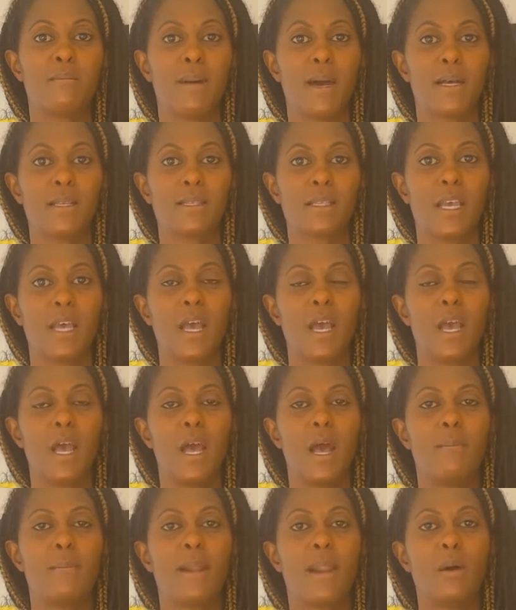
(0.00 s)
mask,
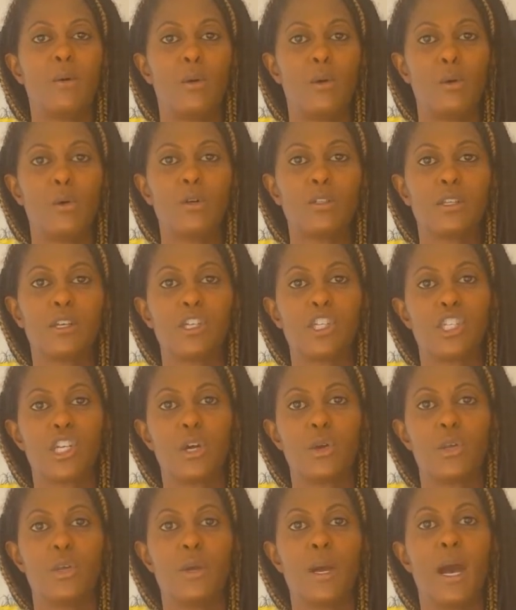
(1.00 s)
but I'll also
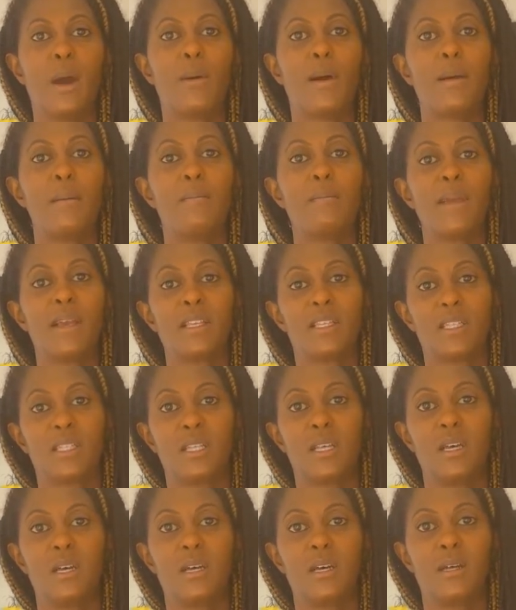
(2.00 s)
show you how I mix
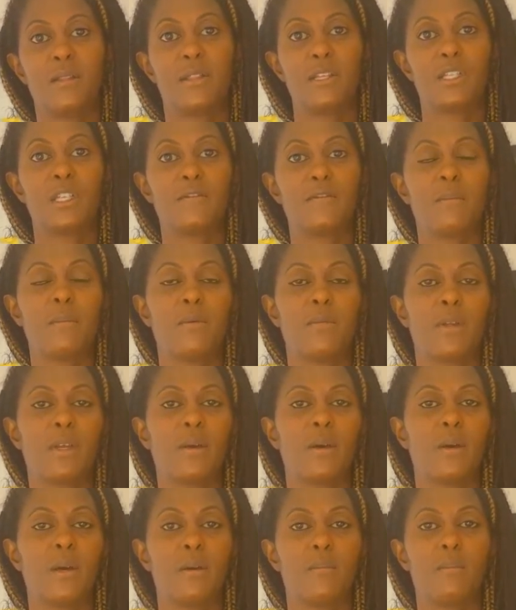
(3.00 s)
the different
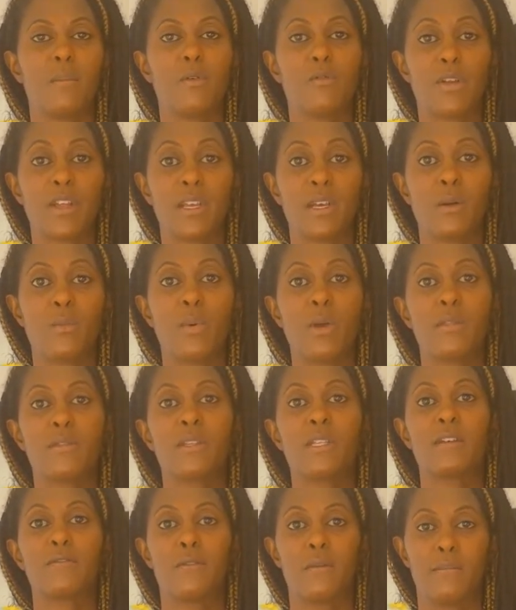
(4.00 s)
moringa with
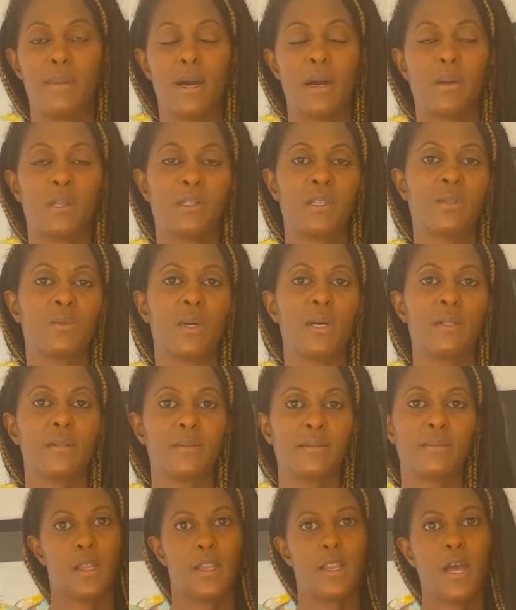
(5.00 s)
different powders as
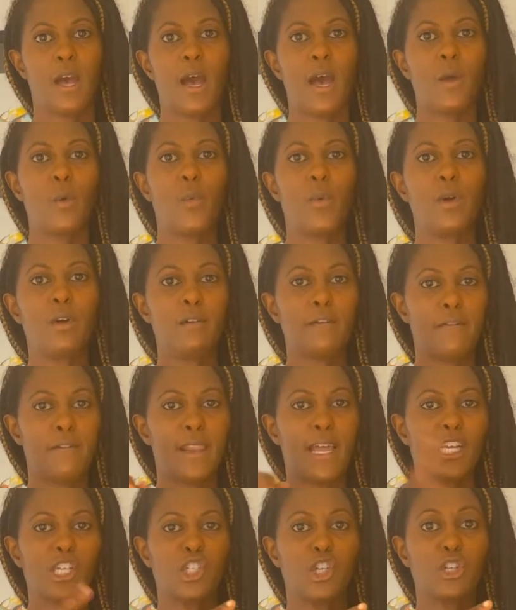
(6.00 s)
well. Now I will
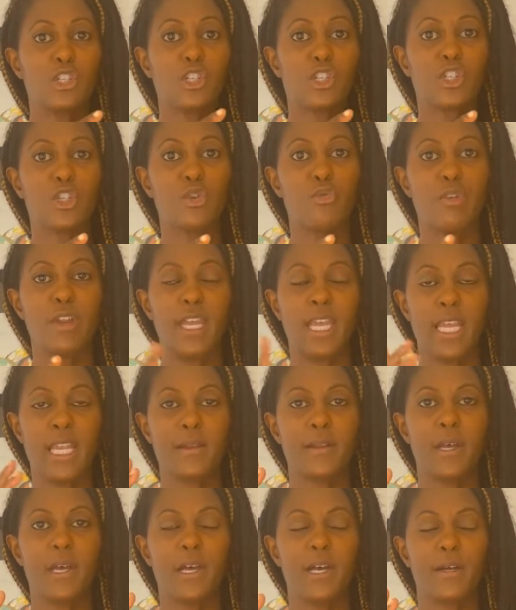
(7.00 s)
flash on
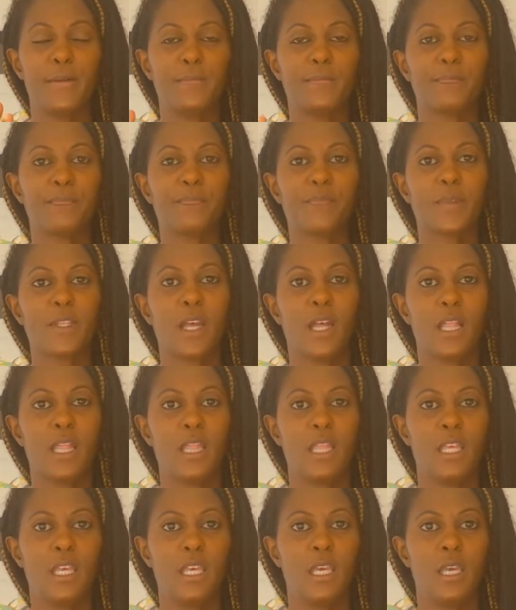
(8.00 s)
screen
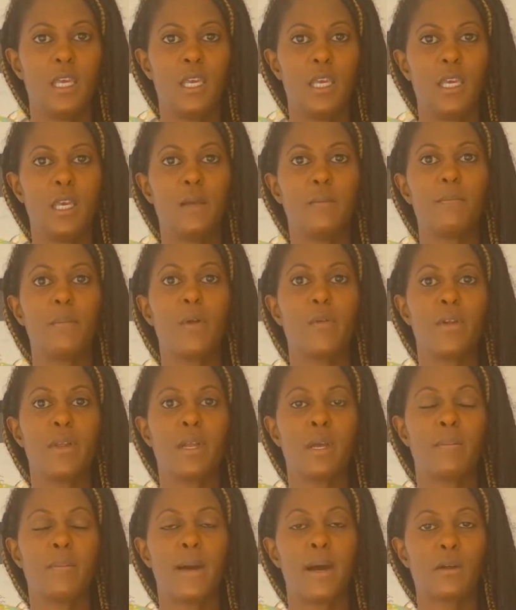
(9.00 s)
the
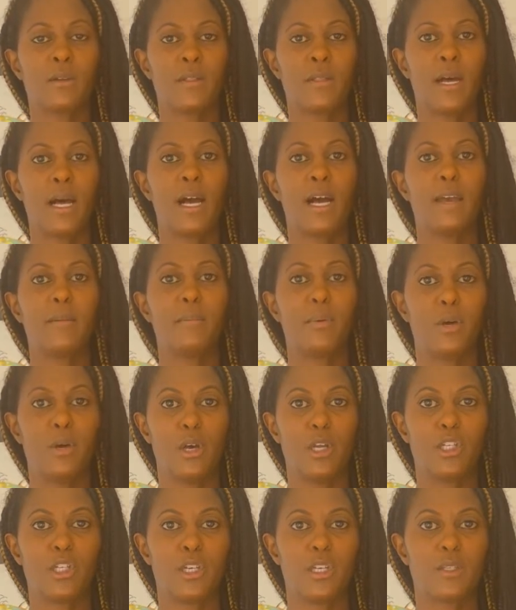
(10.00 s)
moringa powder that I
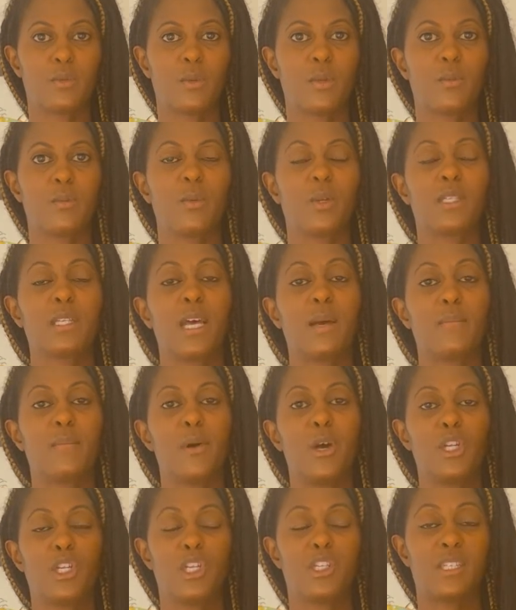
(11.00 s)
purchased, which I
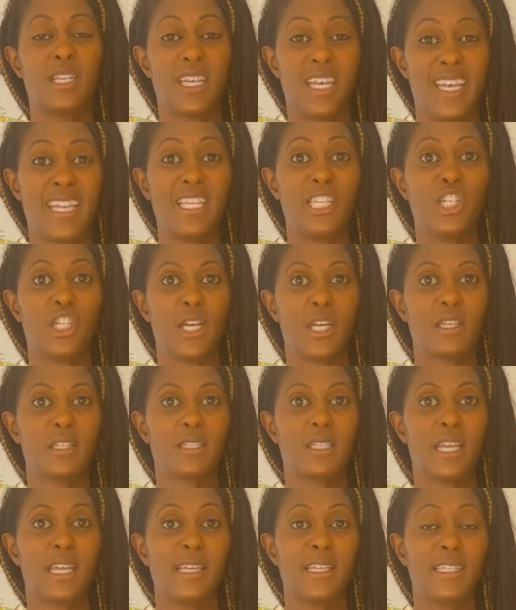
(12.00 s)
purchased to ingest
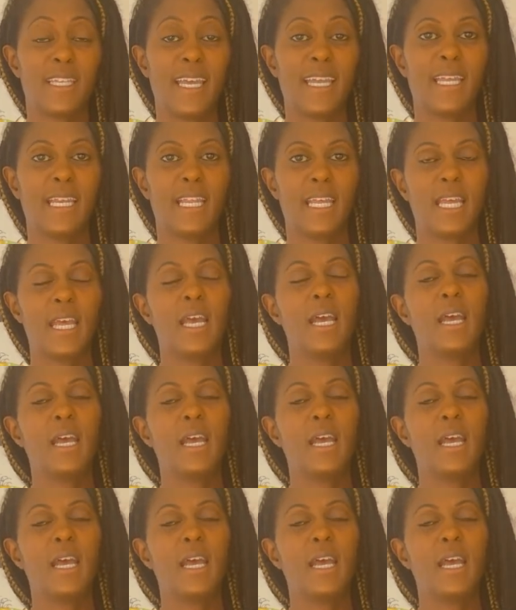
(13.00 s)
daily,